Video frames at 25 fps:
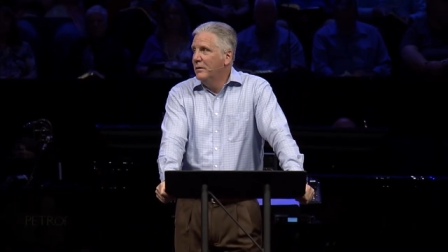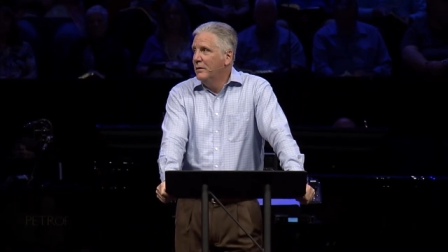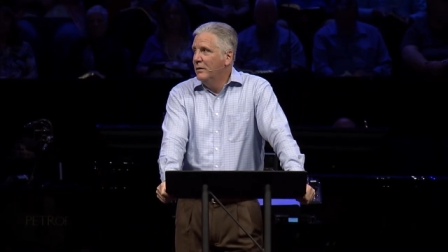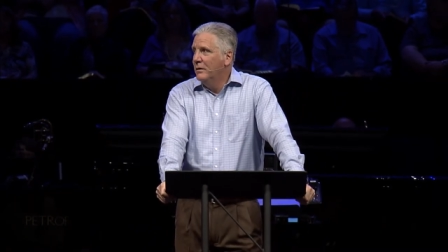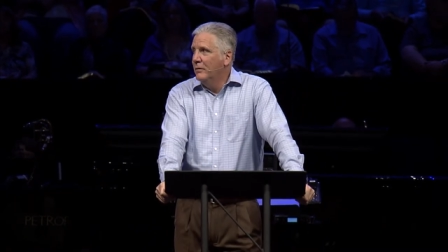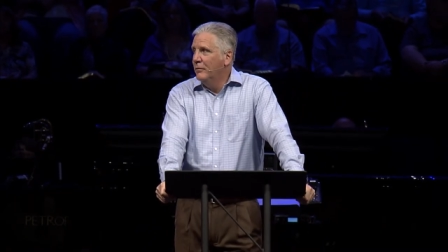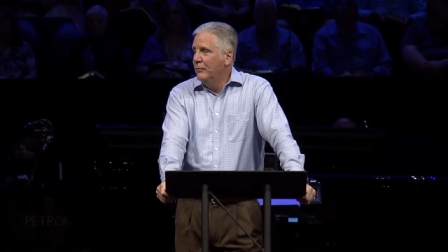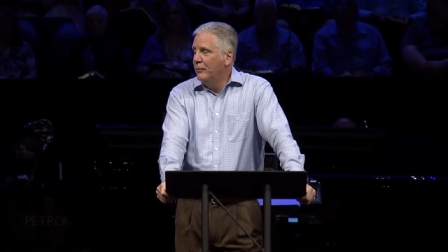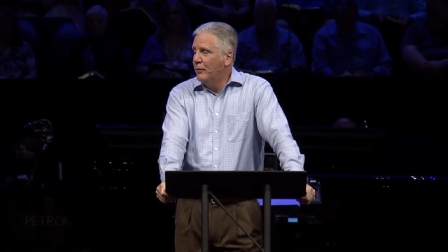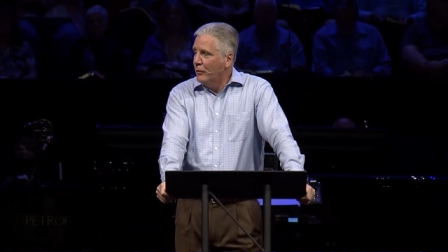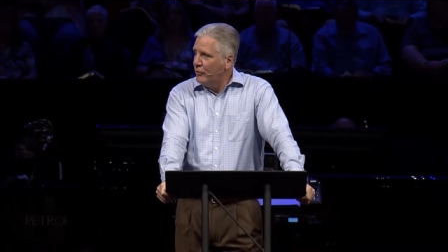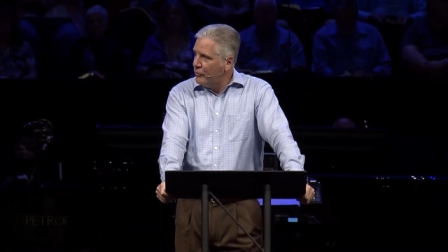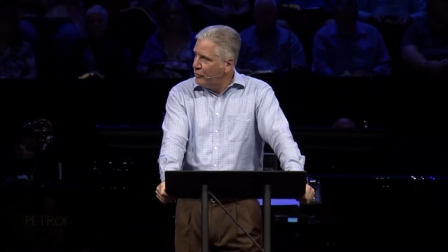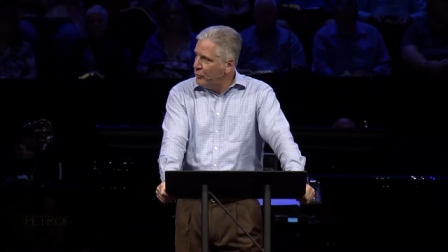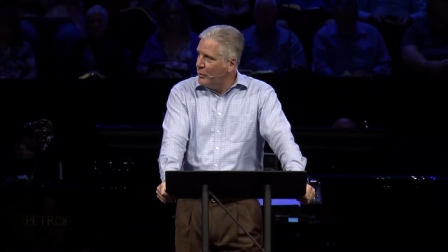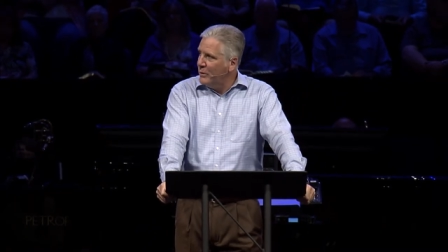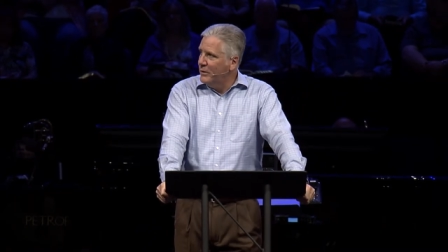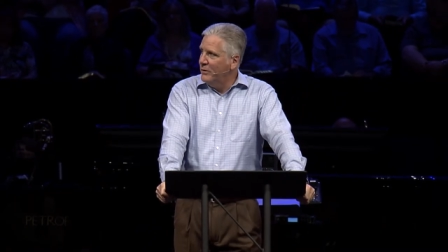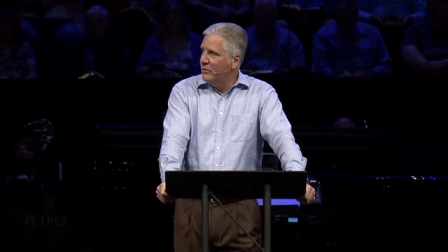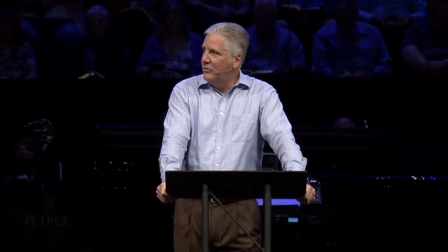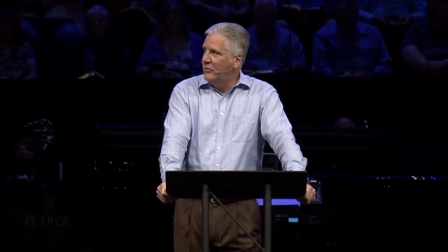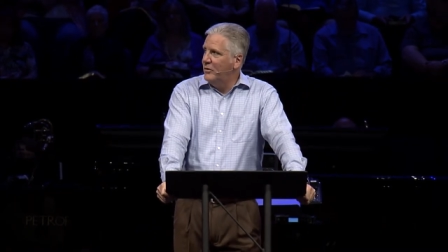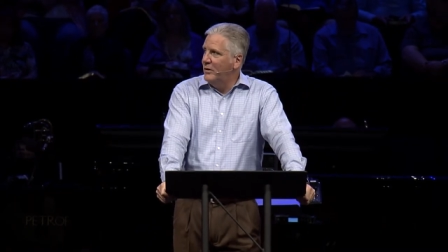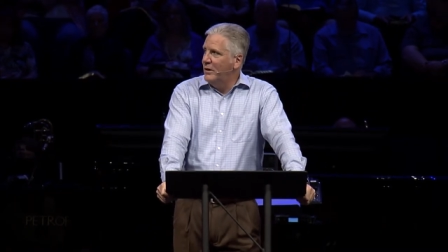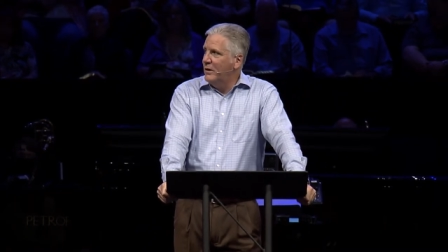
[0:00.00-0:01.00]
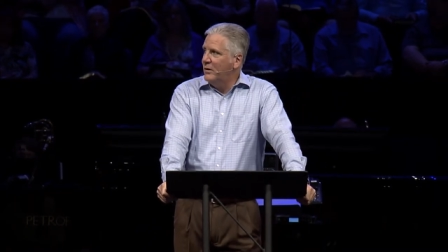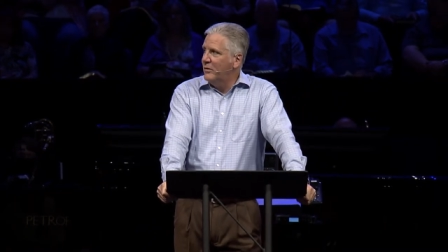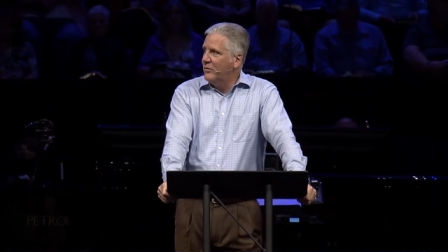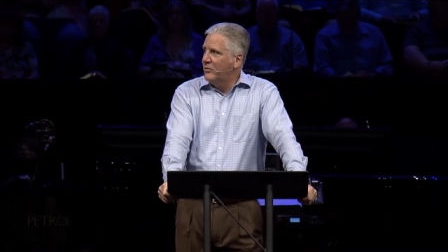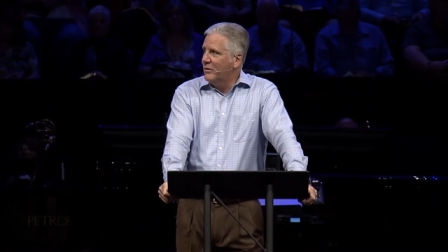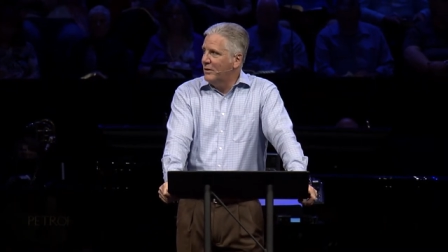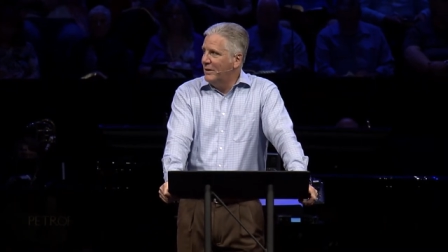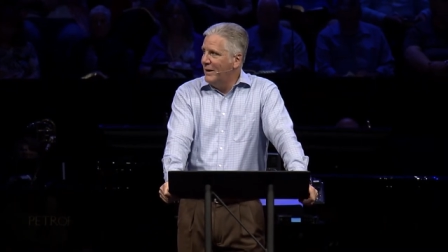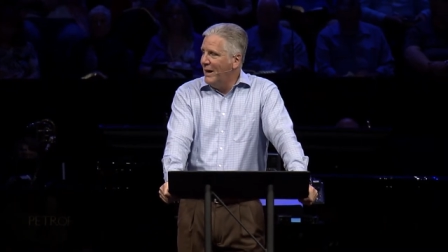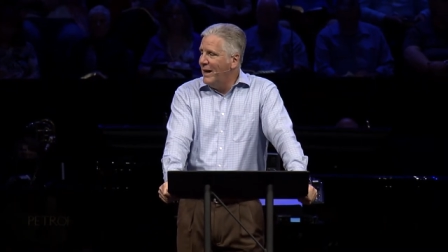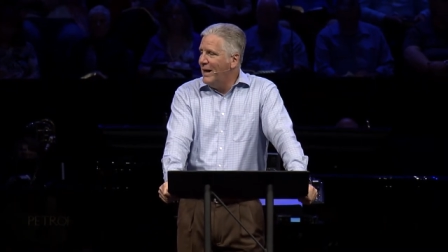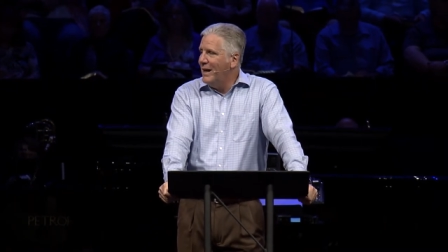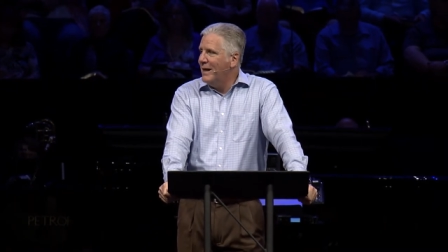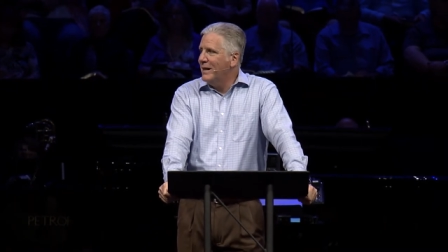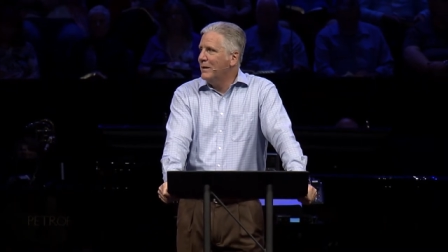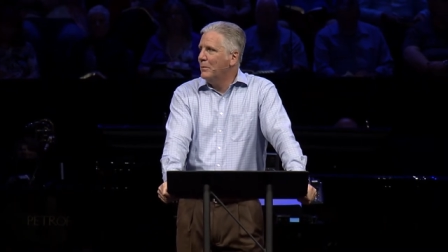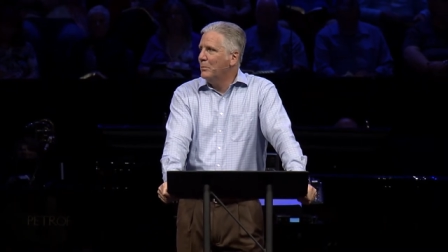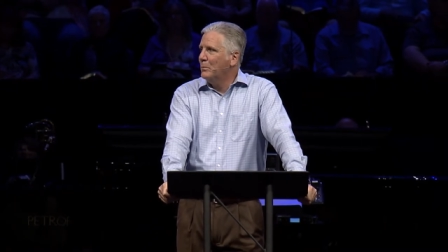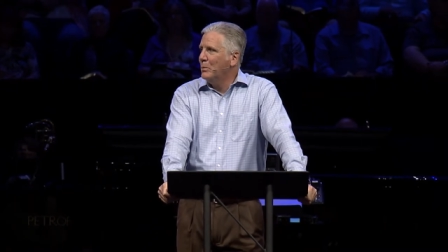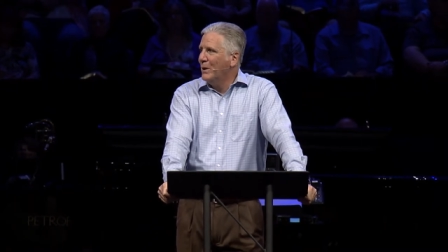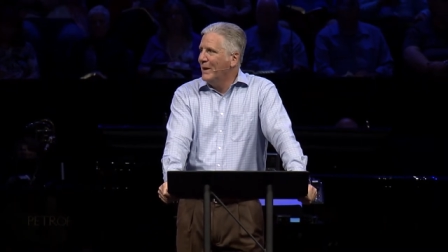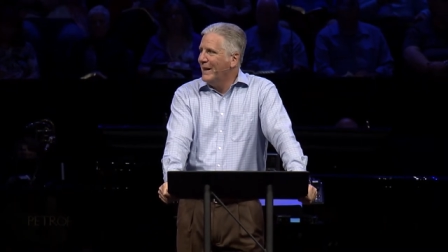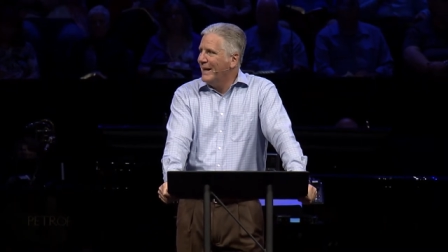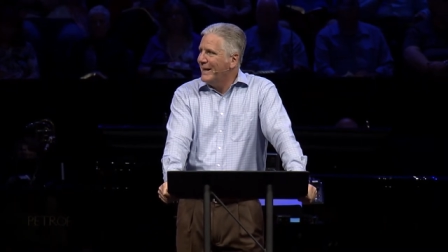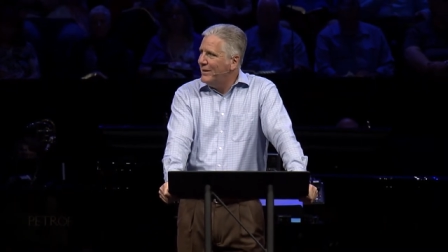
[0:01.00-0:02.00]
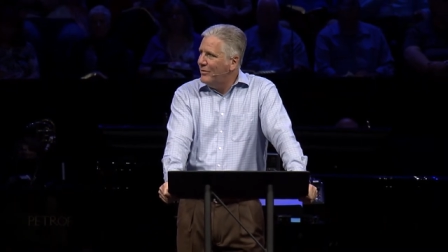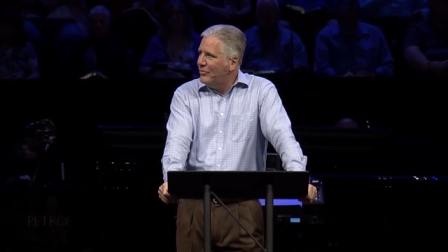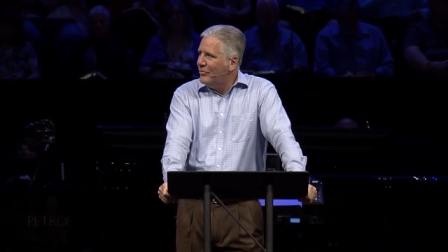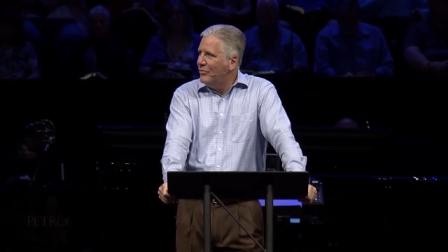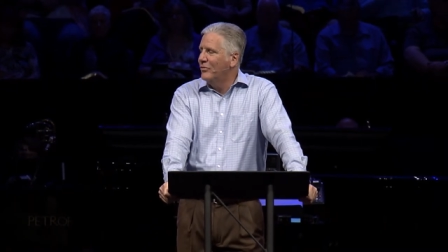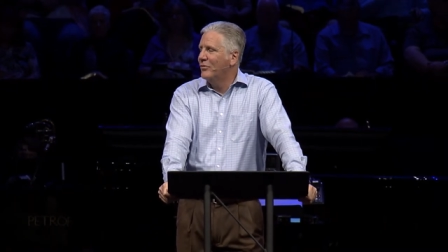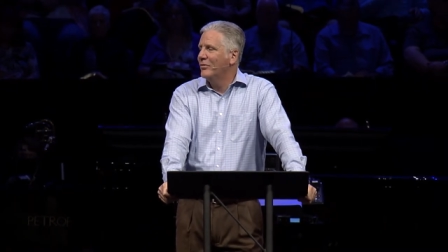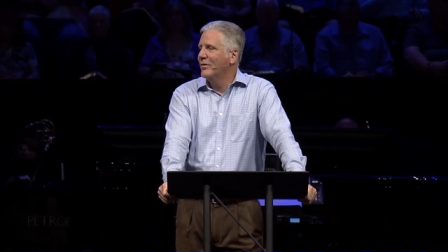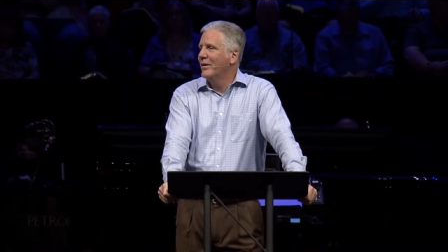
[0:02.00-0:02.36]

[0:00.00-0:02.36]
The first one is this God places